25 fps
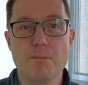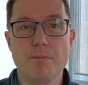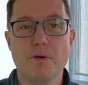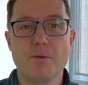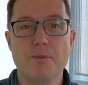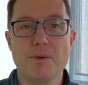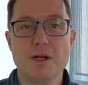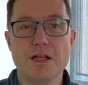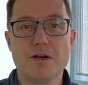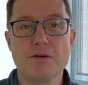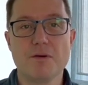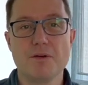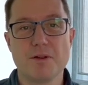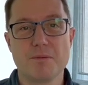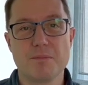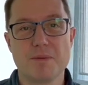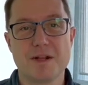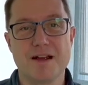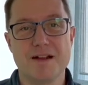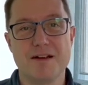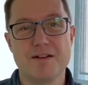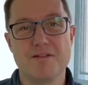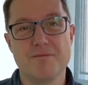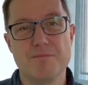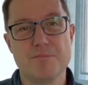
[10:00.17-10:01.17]
We call them kind
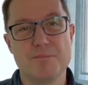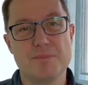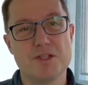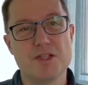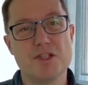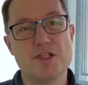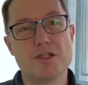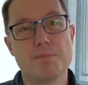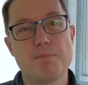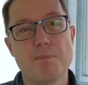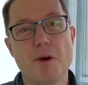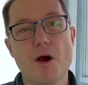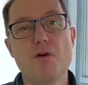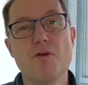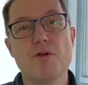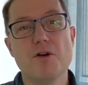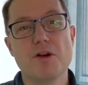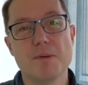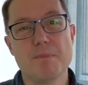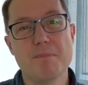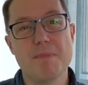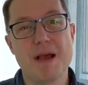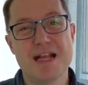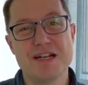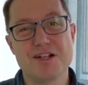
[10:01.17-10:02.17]
of bespoke
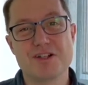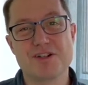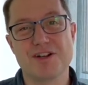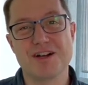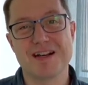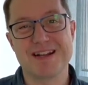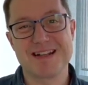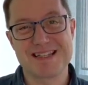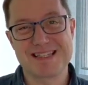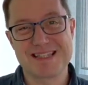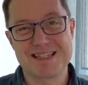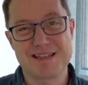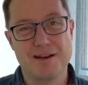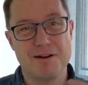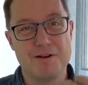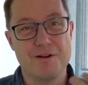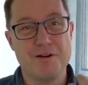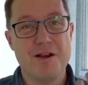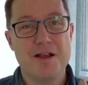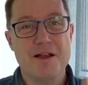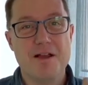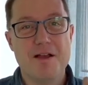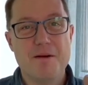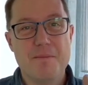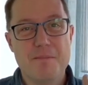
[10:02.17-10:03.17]
metrics, so
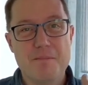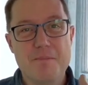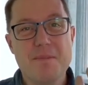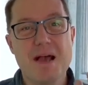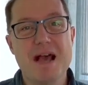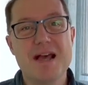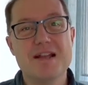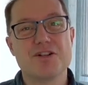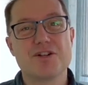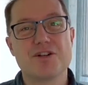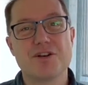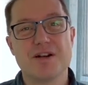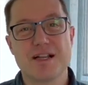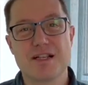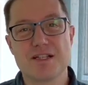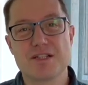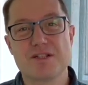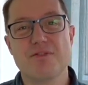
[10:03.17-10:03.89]
metrics for